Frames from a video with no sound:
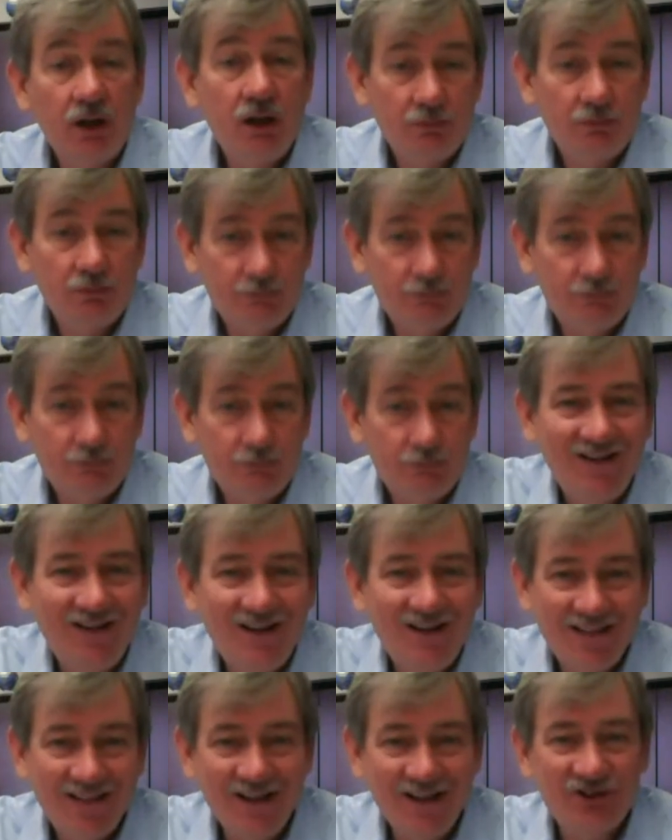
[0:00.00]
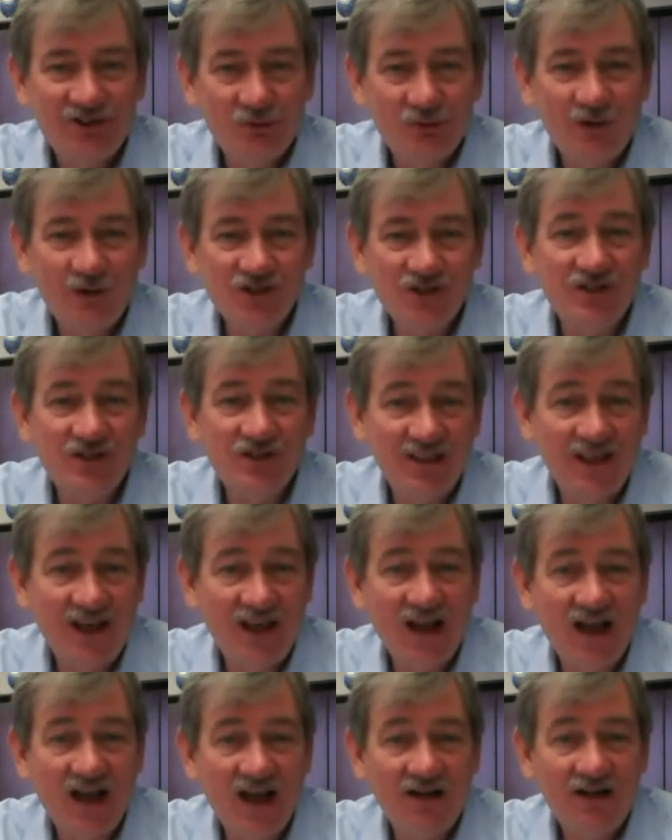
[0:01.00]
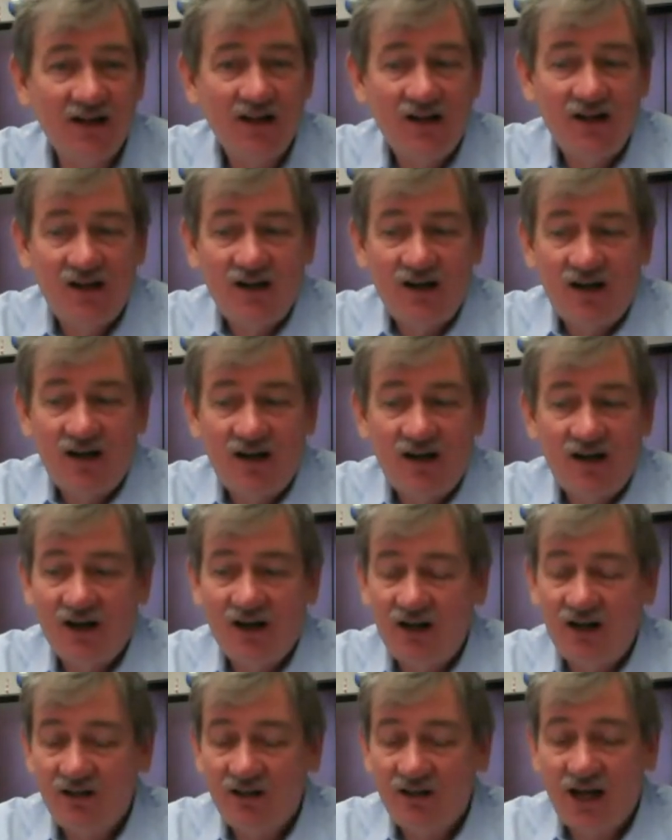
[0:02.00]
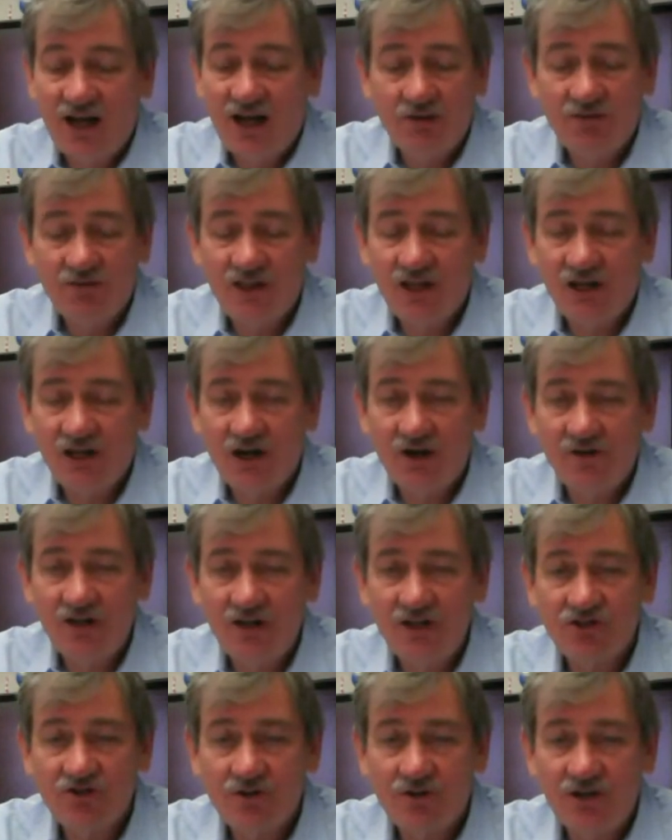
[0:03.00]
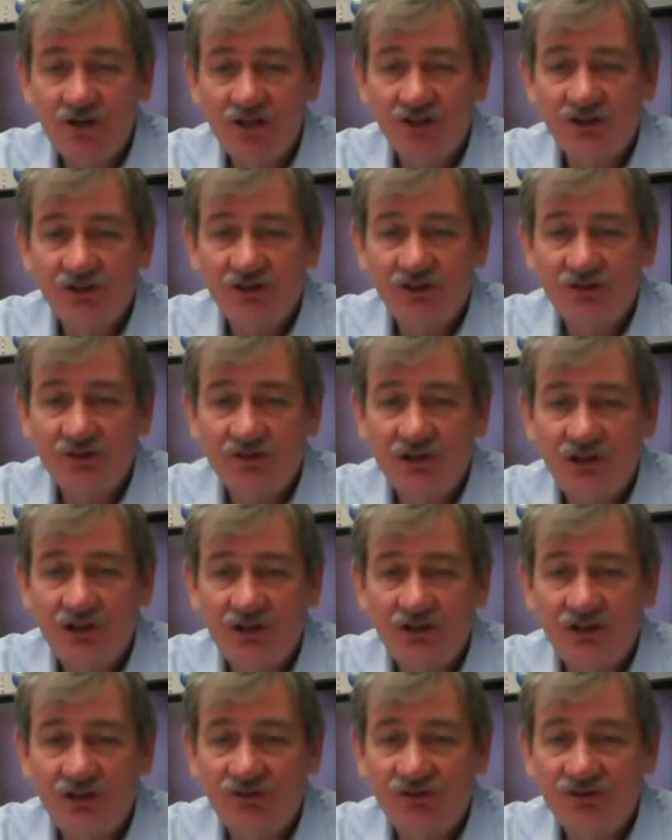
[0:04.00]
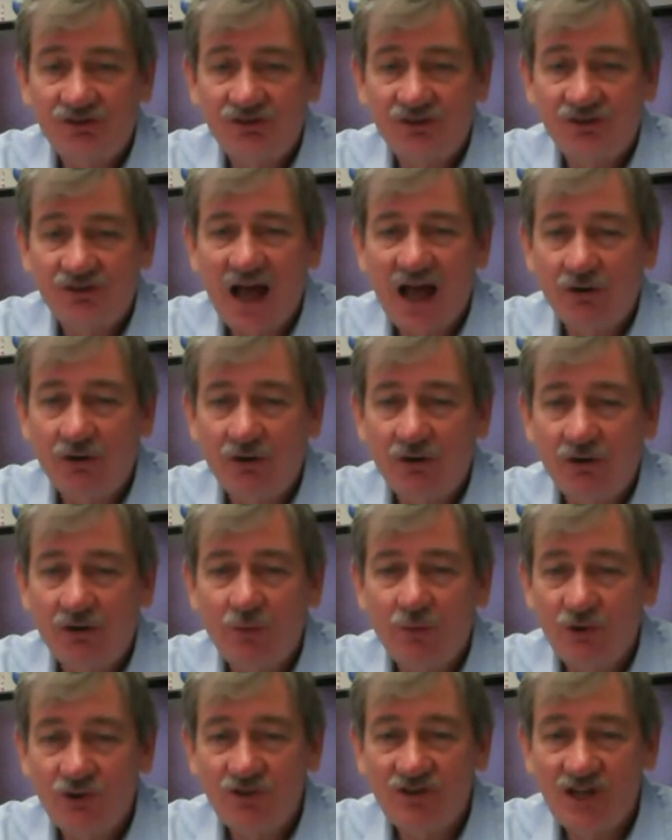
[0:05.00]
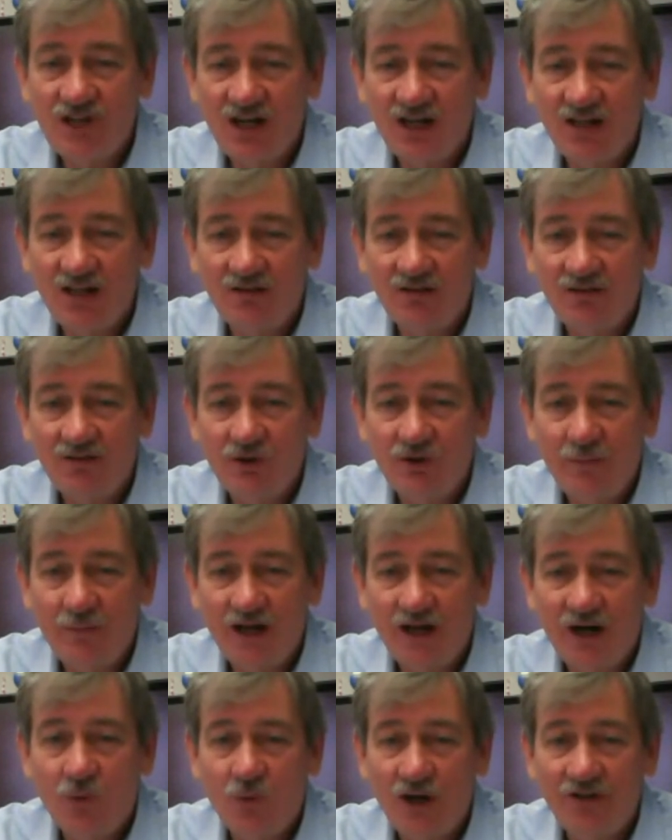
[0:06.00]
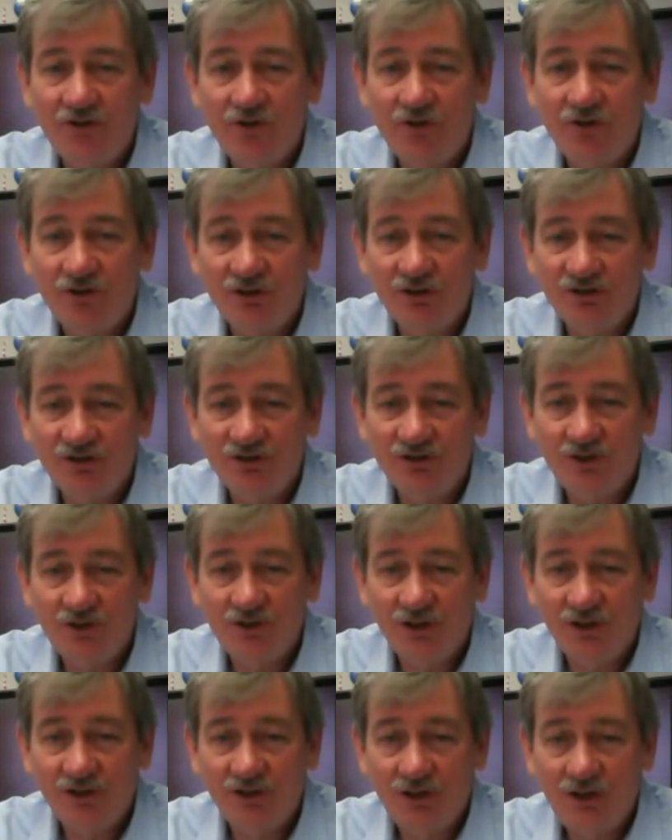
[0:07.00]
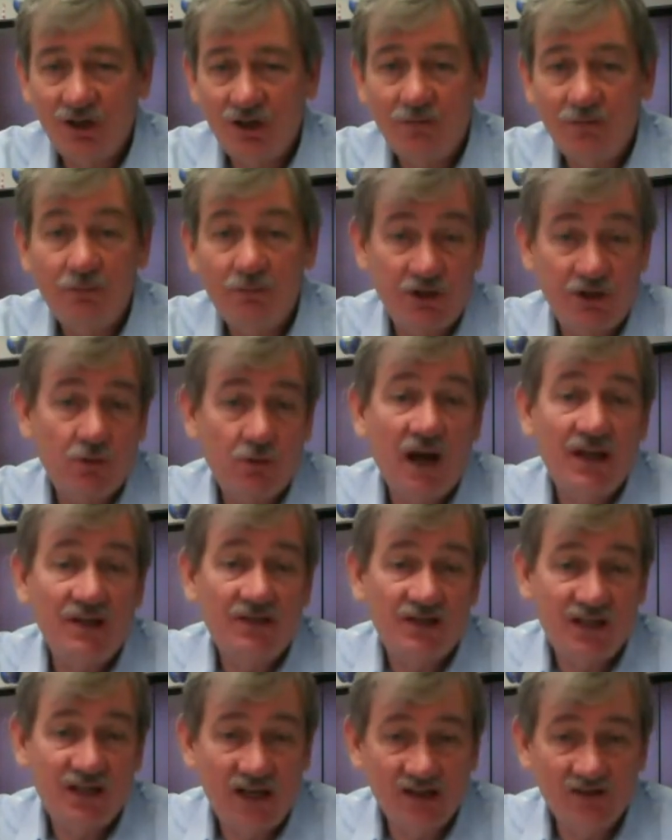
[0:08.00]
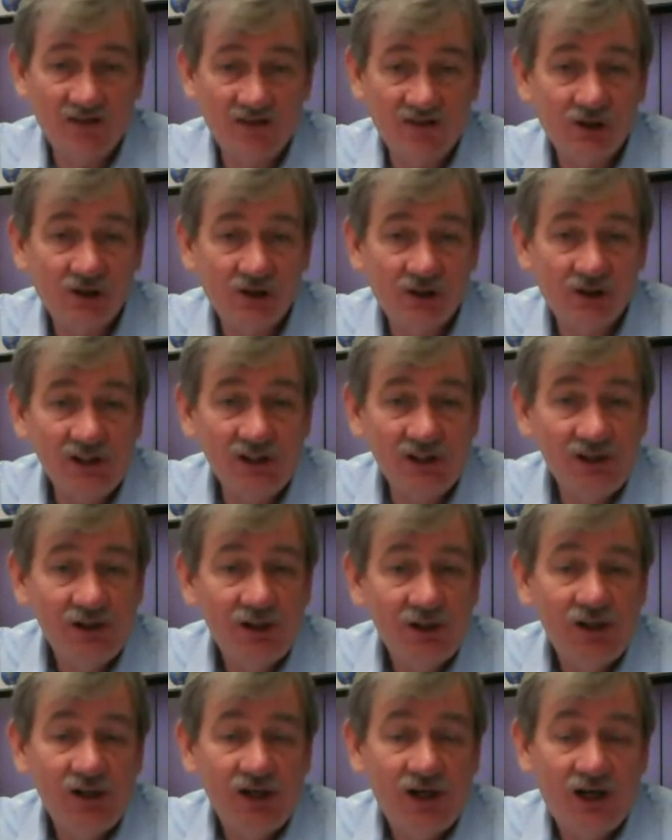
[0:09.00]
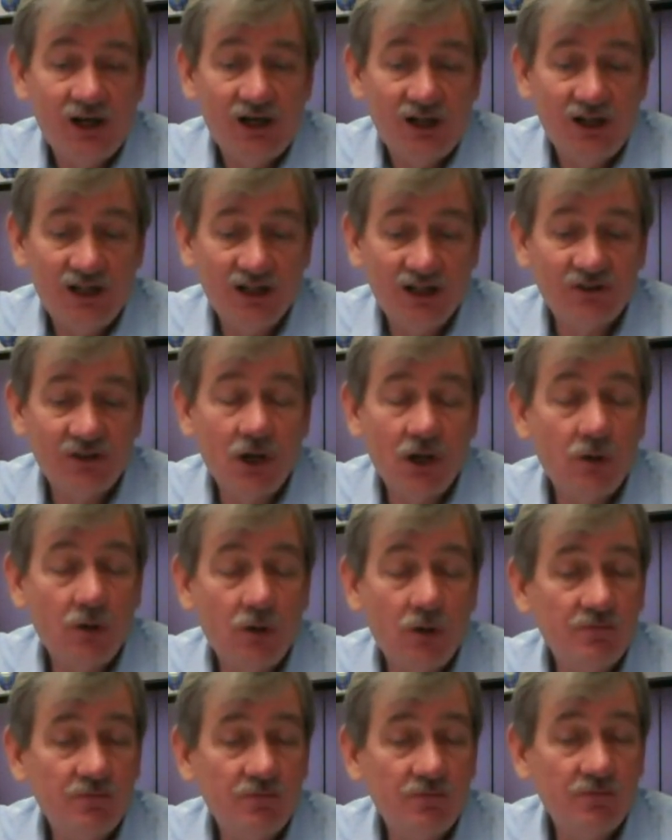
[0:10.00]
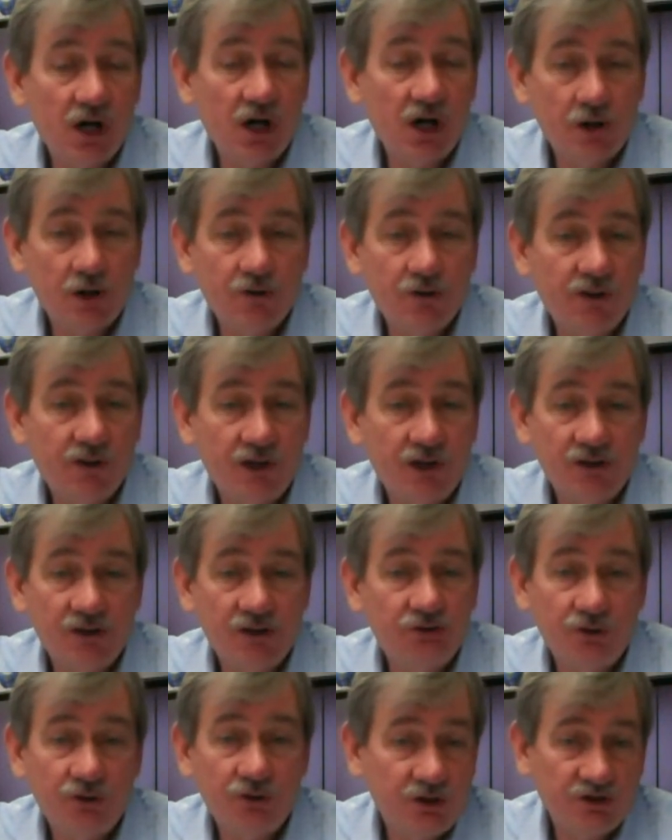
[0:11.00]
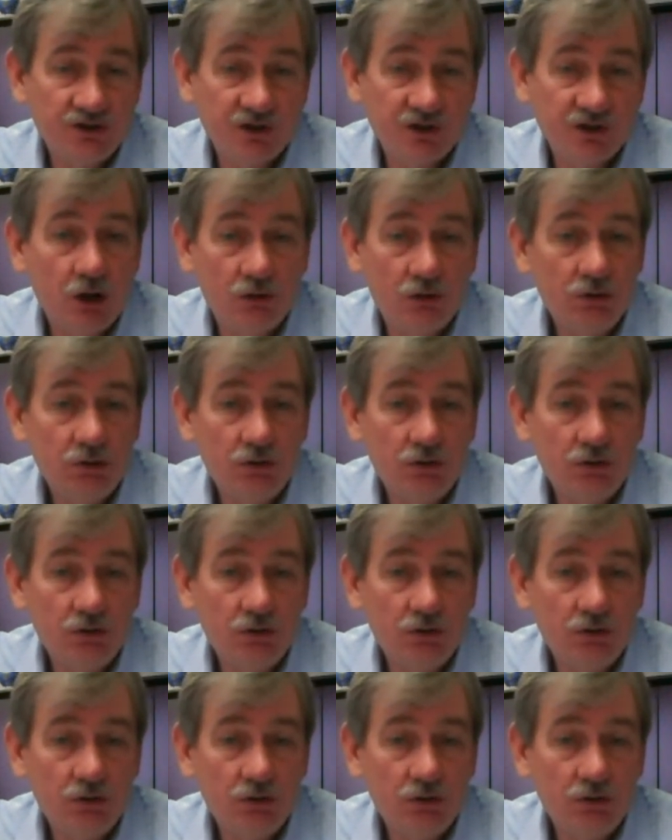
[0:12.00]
But they switched to that. I don't think our industry is out of the woods yet, no matter what Google is doing. But you're right. Technically, SEO is much harder than 2 years ago.